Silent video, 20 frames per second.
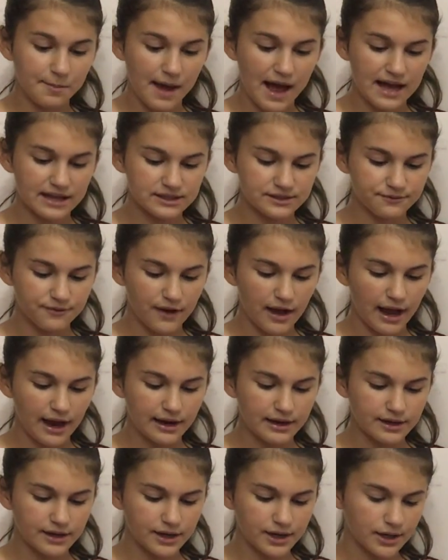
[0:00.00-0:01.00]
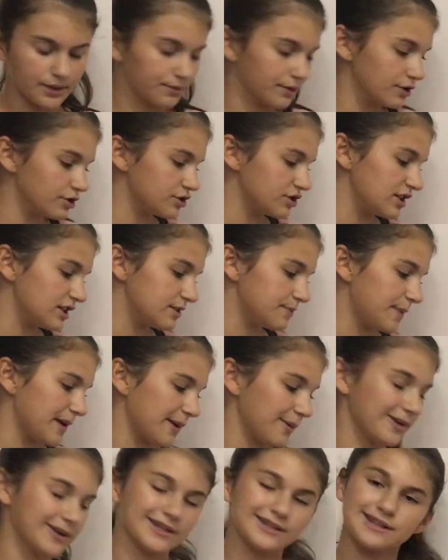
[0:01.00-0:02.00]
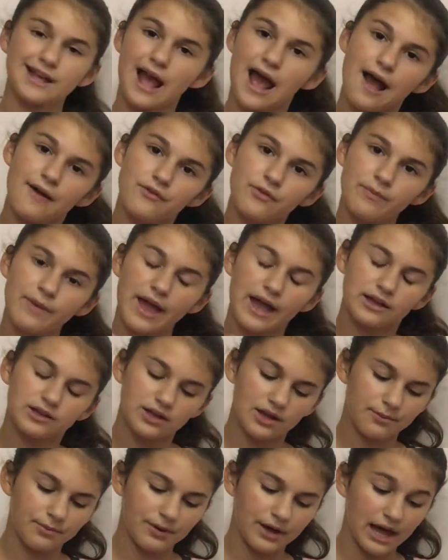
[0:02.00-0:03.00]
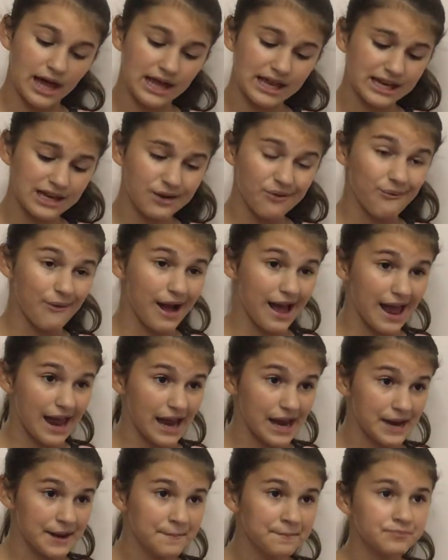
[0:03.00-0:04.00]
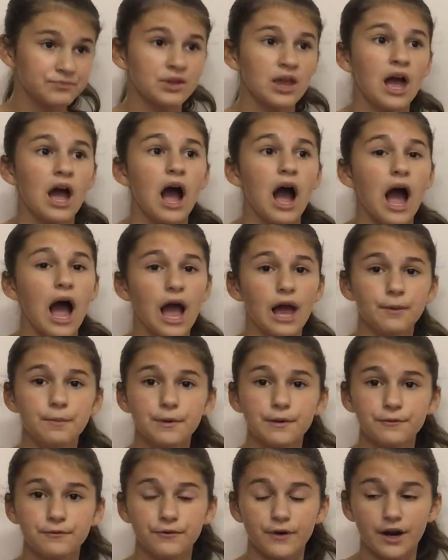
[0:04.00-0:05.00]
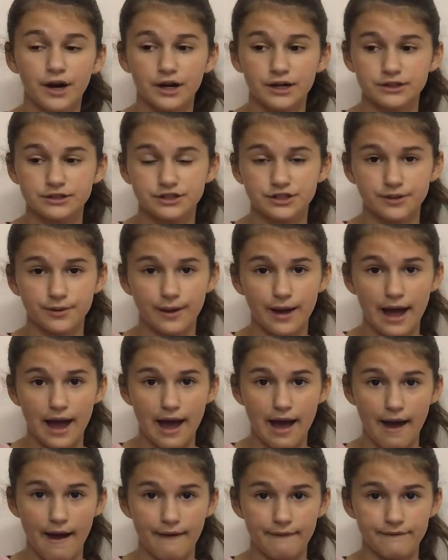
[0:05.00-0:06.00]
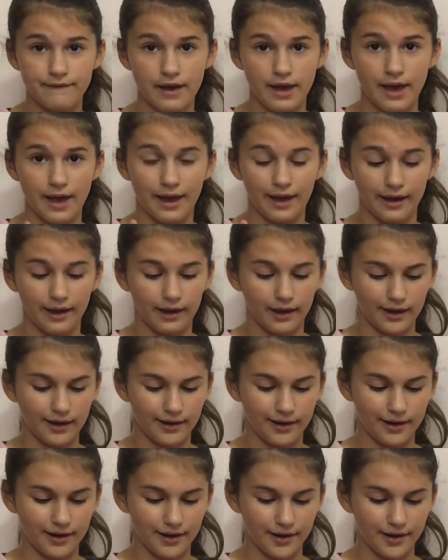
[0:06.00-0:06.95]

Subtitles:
pacifier, which this baby doesn't have a magnet, but anyway, I prefer to have a